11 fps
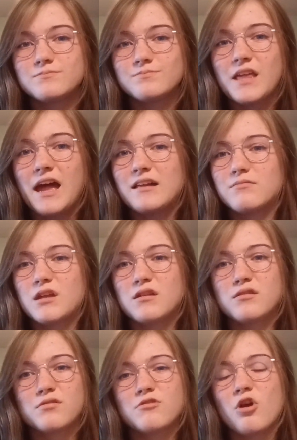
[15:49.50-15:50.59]
that
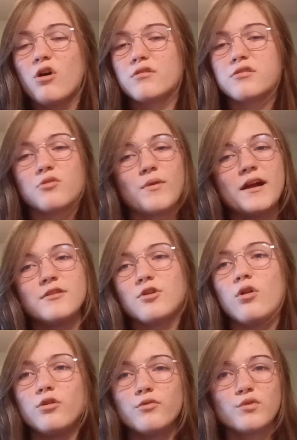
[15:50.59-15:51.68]
is tossed around
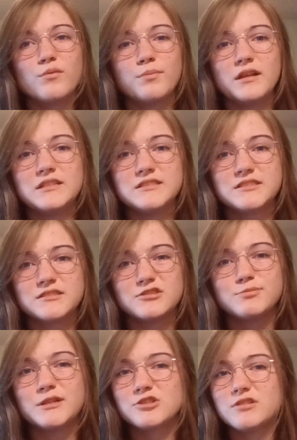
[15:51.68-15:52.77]
all over the place,
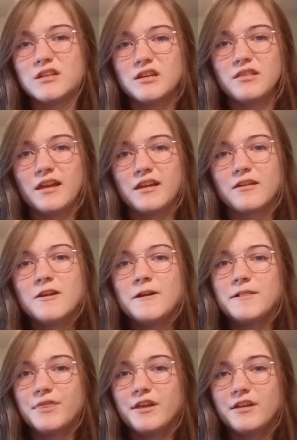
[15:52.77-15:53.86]
especially in like
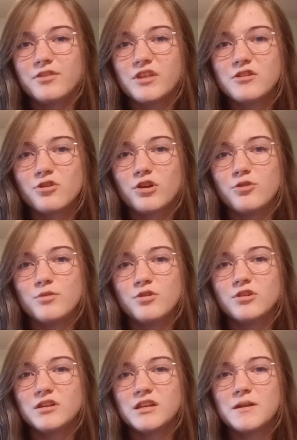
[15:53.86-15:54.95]
the theater
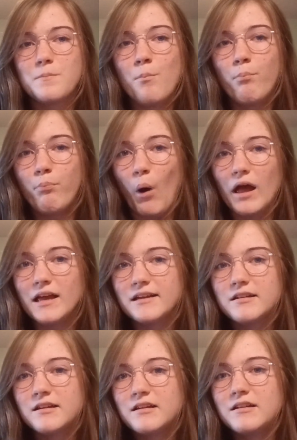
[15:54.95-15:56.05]
community, but
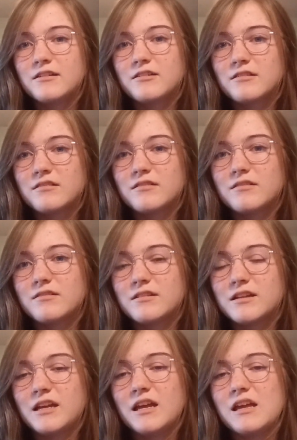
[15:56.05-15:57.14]

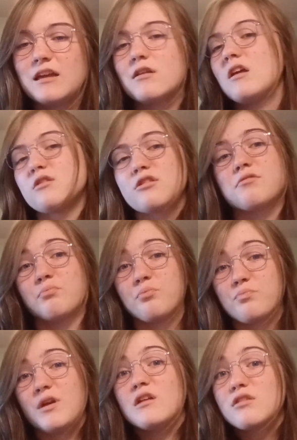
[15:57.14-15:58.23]

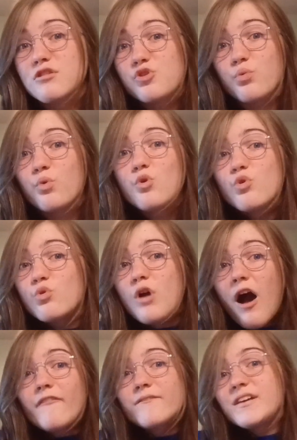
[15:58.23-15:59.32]
it's true.
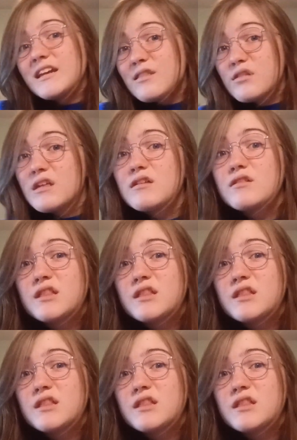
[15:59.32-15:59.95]
Confidence is